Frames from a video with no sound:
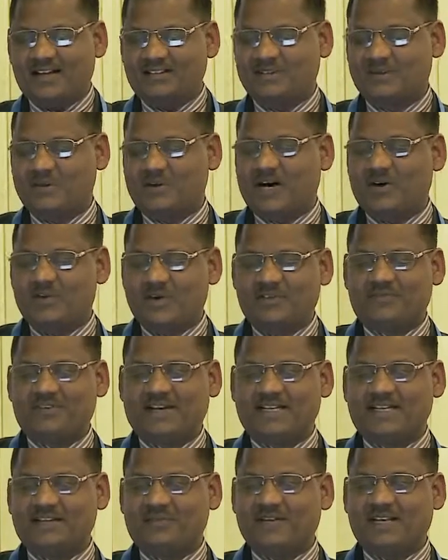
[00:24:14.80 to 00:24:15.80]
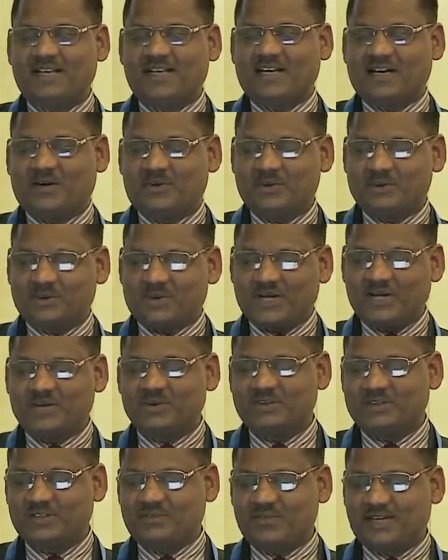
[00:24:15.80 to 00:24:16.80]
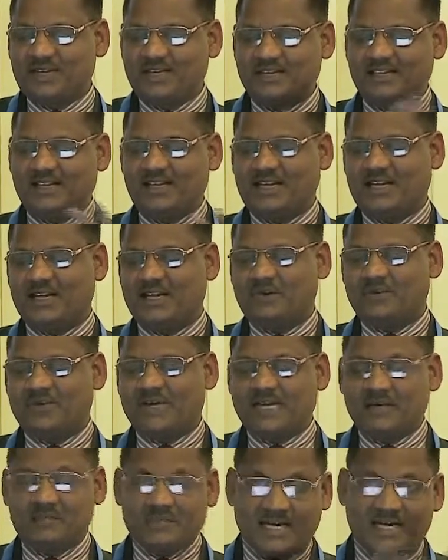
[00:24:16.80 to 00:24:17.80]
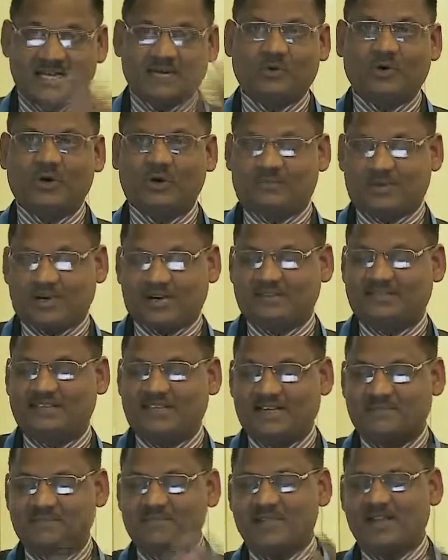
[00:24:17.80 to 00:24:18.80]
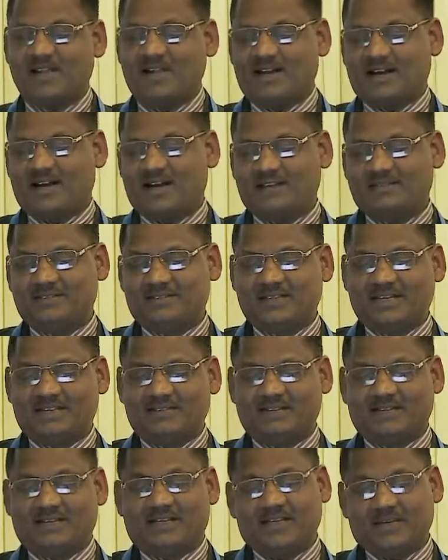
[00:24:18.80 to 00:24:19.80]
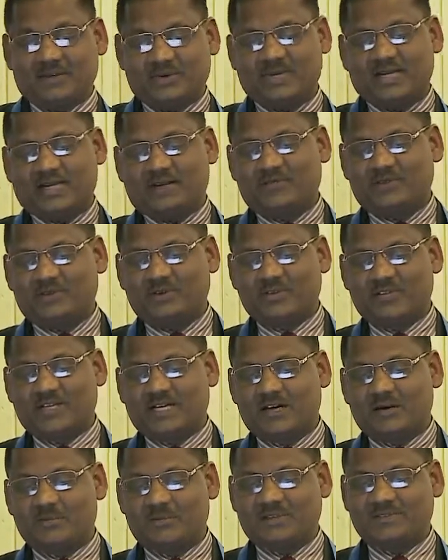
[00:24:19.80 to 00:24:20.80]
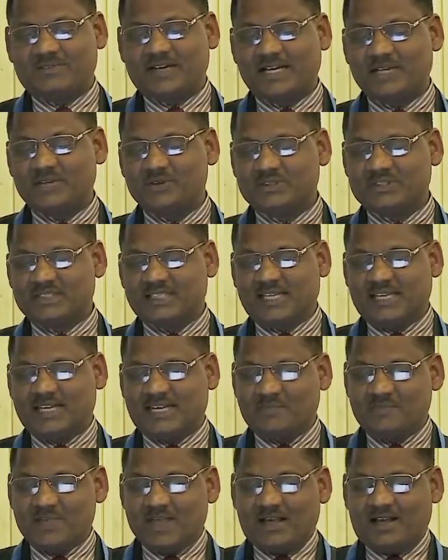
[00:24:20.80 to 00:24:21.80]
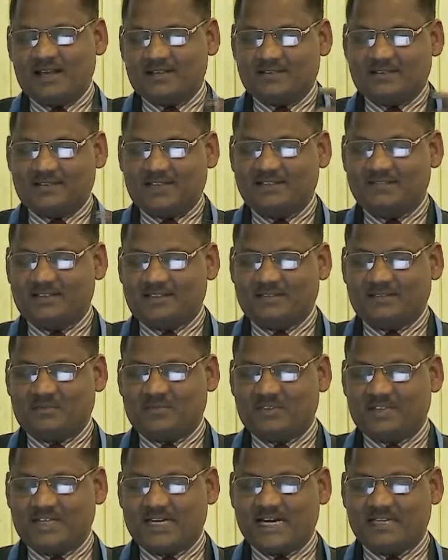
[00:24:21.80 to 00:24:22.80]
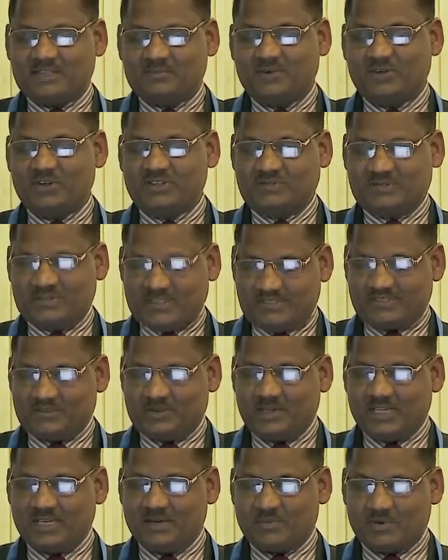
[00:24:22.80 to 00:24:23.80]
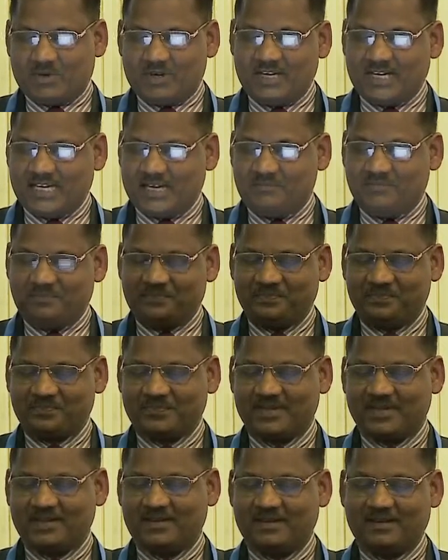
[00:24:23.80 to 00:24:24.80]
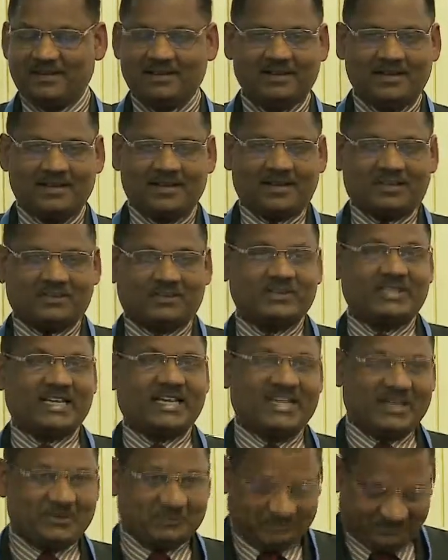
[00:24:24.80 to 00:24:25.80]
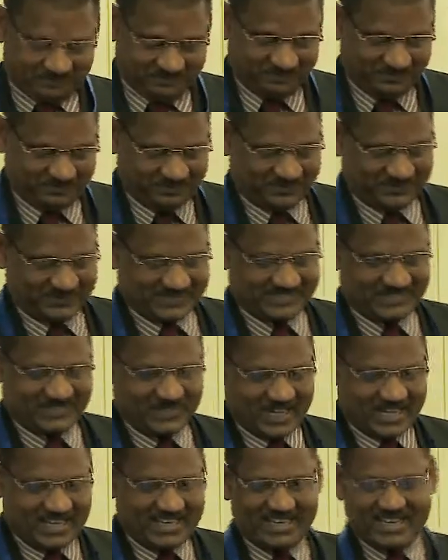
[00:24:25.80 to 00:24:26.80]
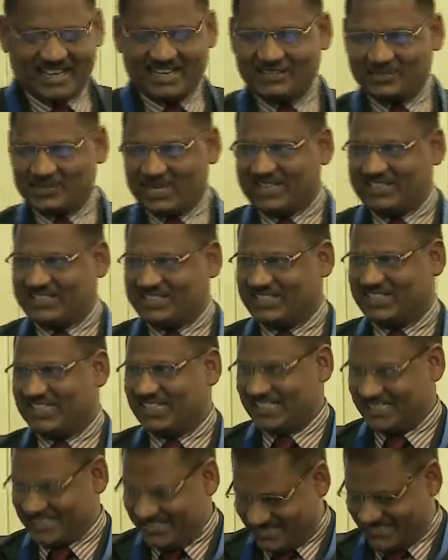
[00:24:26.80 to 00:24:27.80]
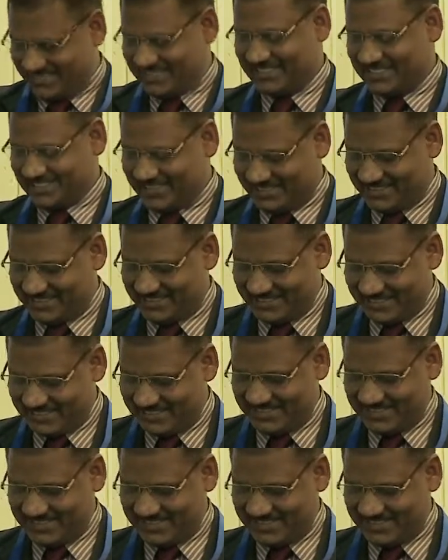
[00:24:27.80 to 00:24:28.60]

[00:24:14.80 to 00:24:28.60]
So how you reduce inventory and how you eliminate overprocessing. So that's, and you can of course adopt value engineering. So these are some of the dashboards, which is only a prototype. So thank you. So I have to rush.